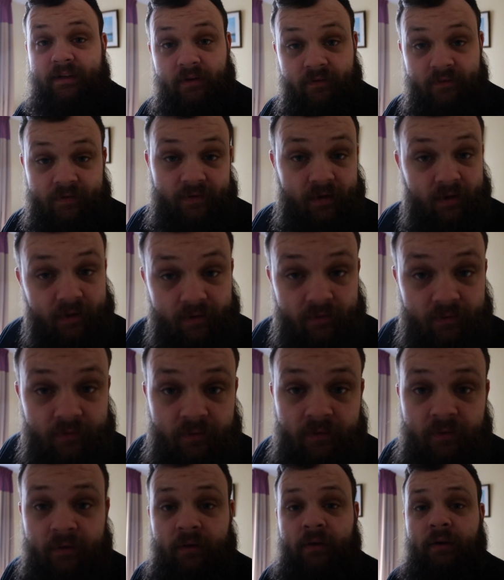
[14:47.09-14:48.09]
done today,
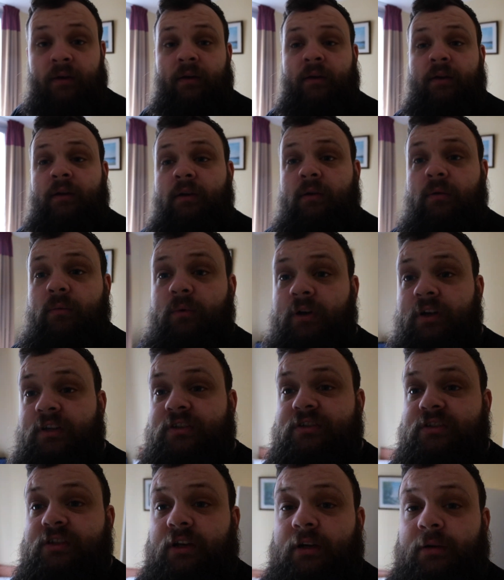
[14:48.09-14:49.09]

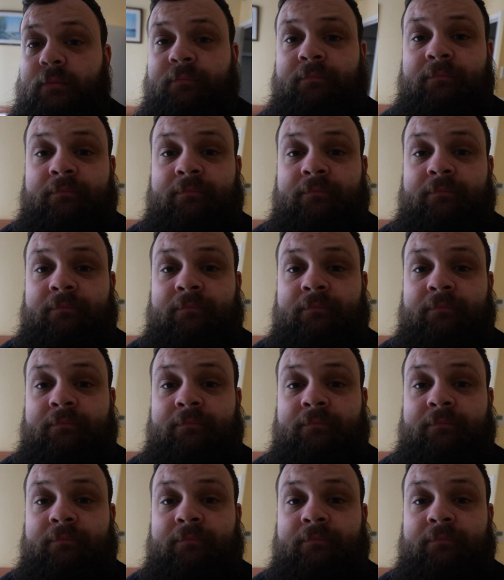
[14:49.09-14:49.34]
which yeah,